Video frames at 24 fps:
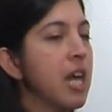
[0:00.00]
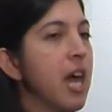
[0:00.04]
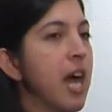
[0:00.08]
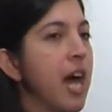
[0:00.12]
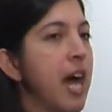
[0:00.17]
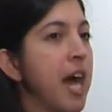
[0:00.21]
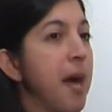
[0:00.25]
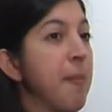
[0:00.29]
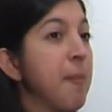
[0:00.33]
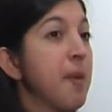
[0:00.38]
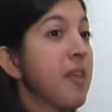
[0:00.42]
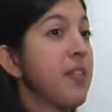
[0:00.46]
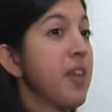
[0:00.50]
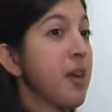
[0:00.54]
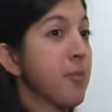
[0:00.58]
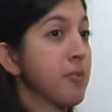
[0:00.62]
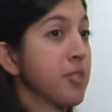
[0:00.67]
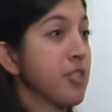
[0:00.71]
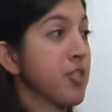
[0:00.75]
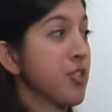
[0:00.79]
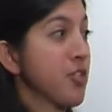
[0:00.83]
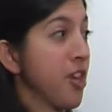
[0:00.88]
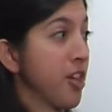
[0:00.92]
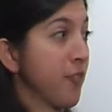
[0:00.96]
And that
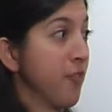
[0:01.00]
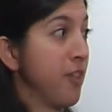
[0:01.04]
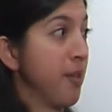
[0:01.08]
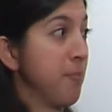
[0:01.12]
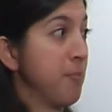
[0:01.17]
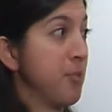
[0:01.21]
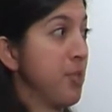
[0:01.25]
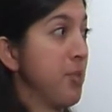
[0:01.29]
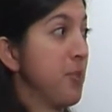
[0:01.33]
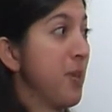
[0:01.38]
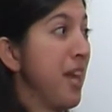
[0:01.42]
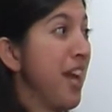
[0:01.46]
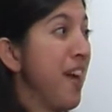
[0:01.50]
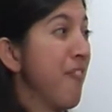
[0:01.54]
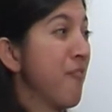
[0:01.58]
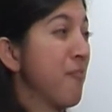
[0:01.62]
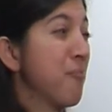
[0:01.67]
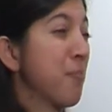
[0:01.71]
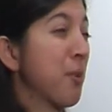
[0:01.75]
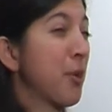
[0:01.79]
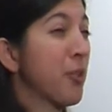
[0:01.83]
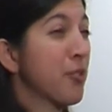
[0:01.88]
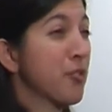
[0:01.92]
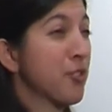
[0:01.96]
was a shock for them too, to have
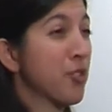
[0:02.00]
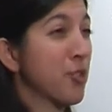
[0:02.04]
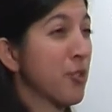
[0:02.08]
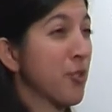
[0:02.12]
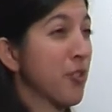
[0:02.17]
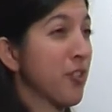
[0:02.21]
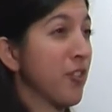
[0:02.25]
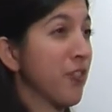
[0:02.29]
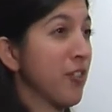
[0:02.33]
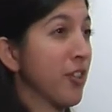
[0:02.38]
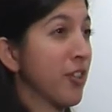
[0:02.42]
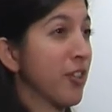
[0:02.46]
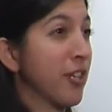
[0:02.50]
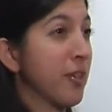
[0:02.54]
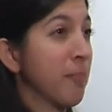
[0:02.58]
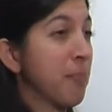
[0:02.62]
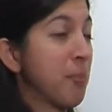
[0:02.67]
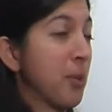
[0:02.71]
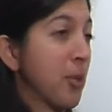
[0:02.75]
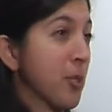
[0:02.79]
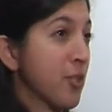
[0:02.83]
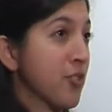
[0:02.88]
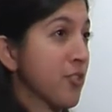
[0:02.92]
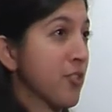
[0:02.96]
personal. They're very
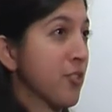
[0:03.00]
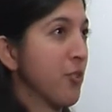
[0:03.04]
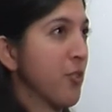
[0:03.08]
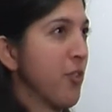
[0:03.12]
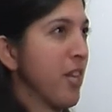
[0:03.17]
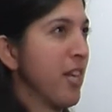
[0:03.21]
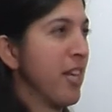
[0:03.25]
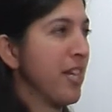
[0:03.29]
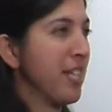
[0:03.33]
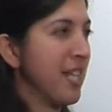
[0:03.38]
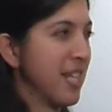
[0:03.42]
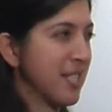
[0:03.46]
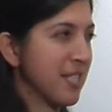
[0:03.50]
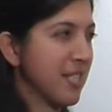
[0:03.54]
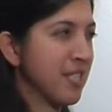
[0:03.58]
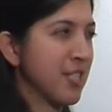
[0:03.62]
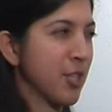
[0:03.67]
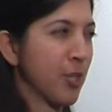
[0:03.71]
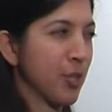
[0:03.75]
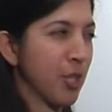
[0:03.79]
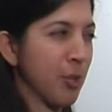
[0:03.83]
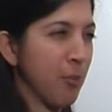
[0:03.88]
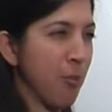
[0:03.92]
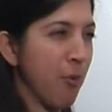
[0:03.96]
personal. They didn't
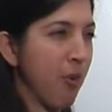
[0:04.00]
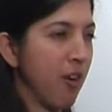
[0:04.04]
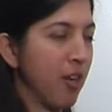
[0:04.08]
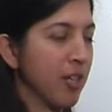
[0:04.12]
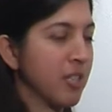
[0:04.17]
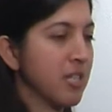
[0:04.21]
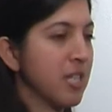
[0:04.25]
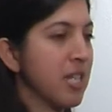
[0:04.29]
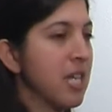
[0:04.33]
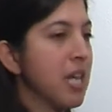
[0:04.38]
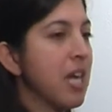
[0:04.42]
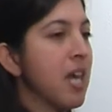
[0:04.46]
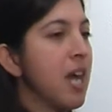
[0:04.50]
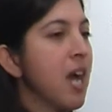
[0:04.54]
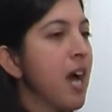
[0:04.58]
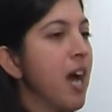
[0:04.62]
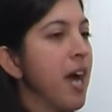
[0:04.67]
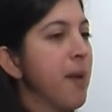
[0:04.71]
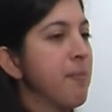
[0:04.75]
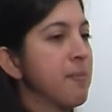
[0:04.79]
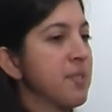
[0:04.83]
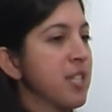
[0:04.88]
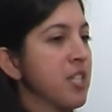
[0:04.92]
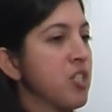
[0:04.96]
necessarily want
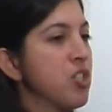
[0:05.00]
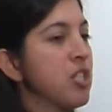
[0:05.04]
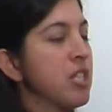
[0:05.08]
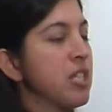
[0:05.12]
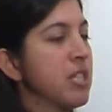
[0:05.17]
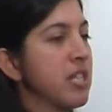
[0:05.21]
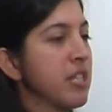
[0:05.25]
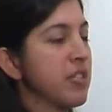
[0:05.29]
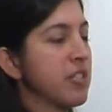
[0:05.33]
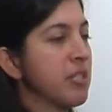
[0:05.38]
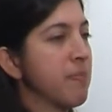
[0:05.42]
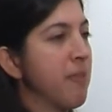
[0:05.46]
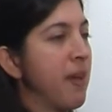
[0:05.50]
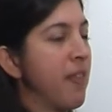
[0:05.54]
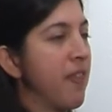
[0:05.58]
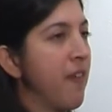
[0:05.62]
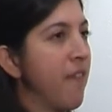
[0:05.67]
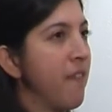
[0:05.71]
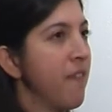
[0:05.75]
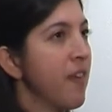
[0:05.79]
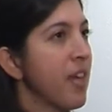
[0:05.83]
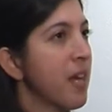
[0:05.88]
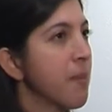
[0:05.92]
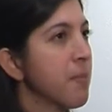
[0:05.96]
such details about the
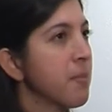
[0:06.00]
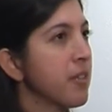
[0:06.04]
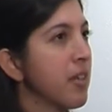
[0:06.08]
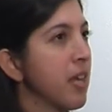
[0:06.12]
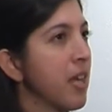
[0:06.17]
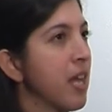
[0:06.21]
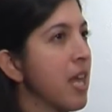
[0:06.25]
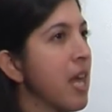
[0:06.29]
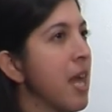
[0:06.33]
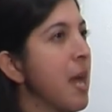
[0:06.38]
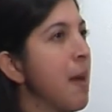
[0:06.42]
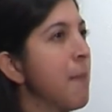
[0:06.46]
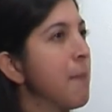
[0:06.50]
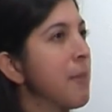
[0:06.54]
family.